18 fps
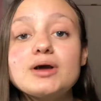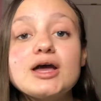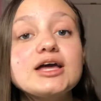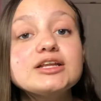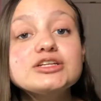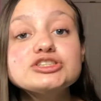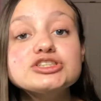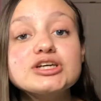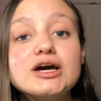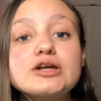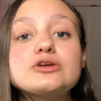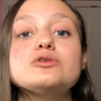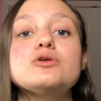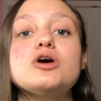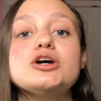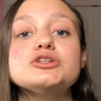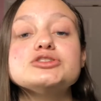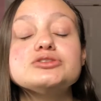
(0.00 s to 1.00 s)
any shadow
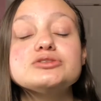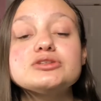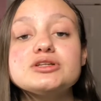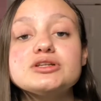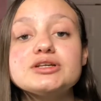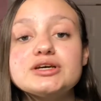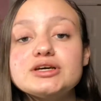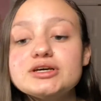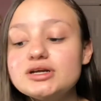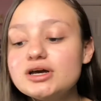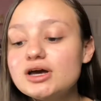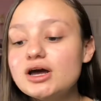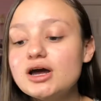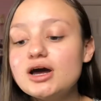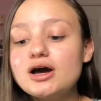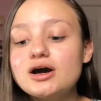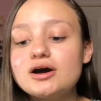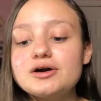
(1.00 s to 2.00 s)
onto the lid.
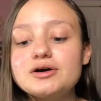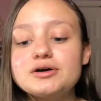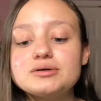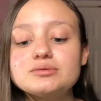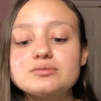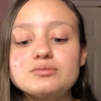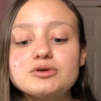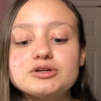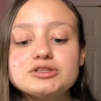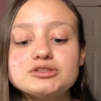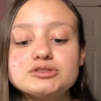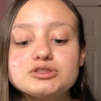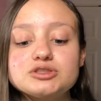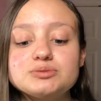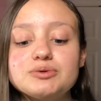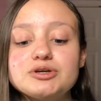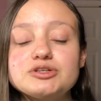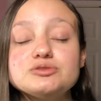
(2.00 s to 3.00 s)
When it
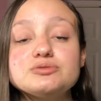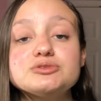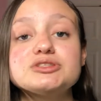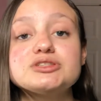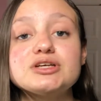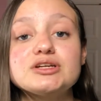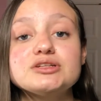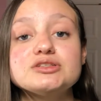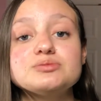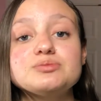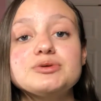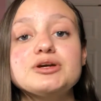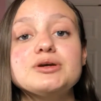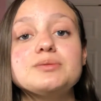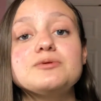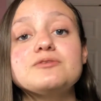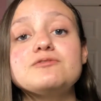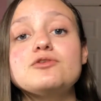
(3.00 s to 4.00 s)
sprays with setting spray,
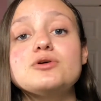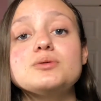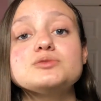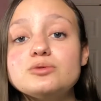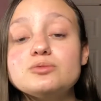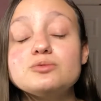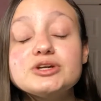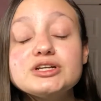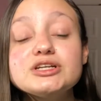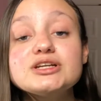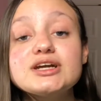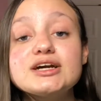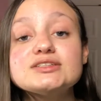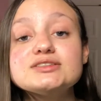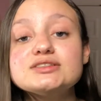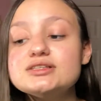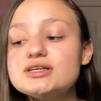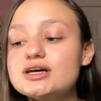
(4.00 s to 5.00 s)
it performs really
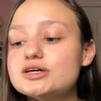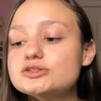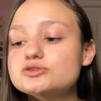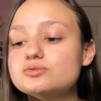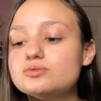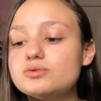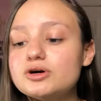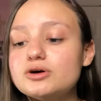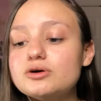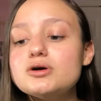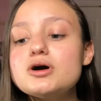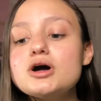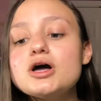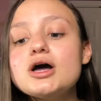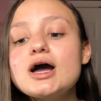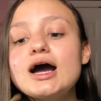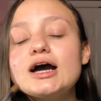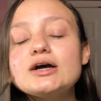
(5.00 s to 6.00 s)
nicely as well.
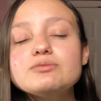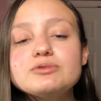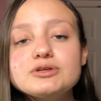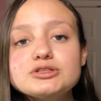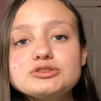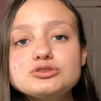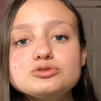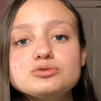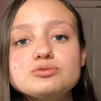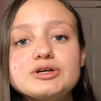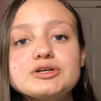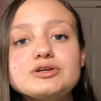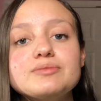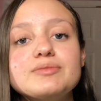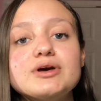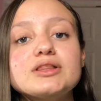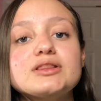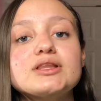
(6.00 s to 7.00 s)
I really do
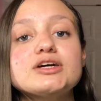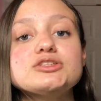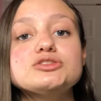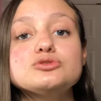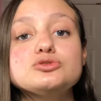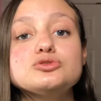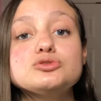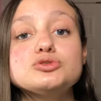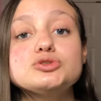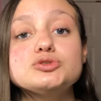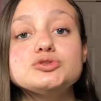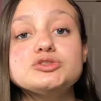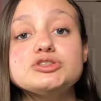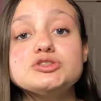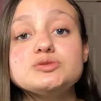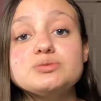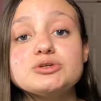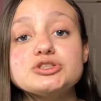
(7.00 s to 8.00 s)
recommend that you do use
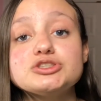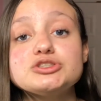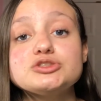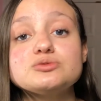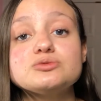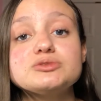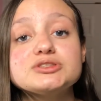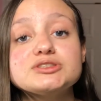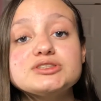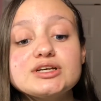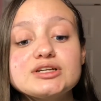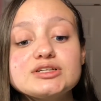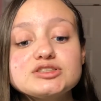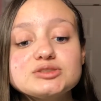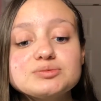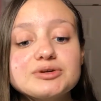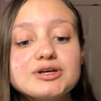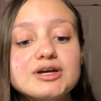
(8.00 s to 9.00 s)
these brushes with setting
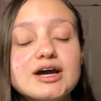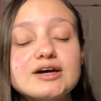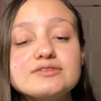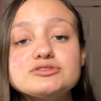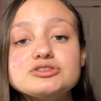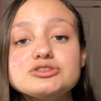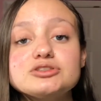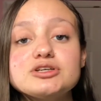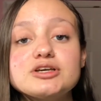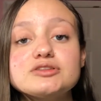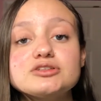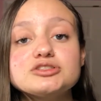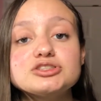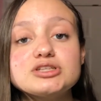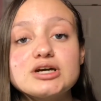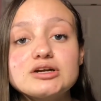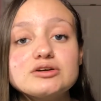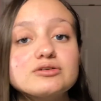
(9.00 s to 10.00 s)
spray after you get the
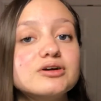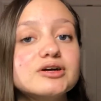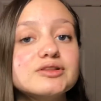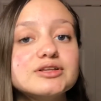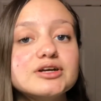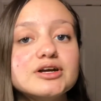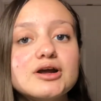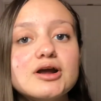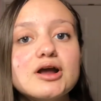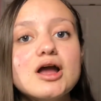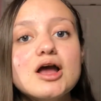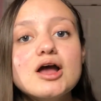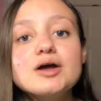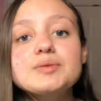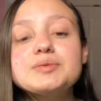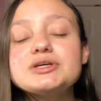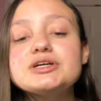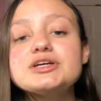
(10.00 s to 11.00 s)
shadow on there,
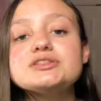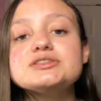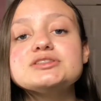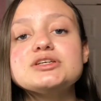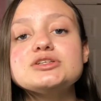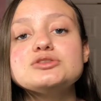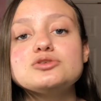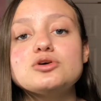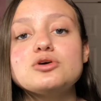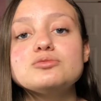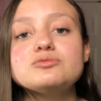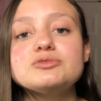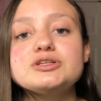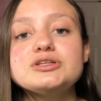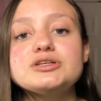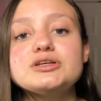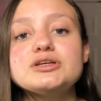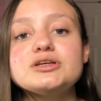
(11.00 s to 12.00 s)
because they don't
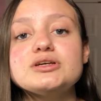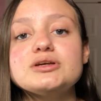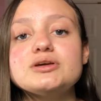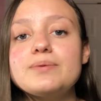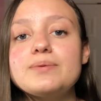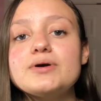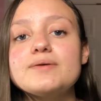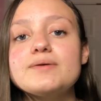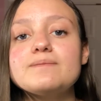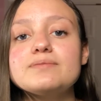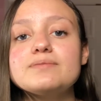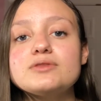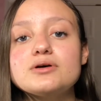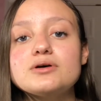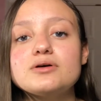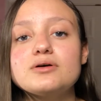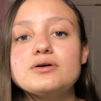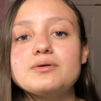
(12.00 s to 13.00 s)
really put
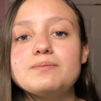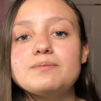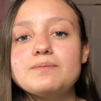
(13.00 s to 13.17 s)
the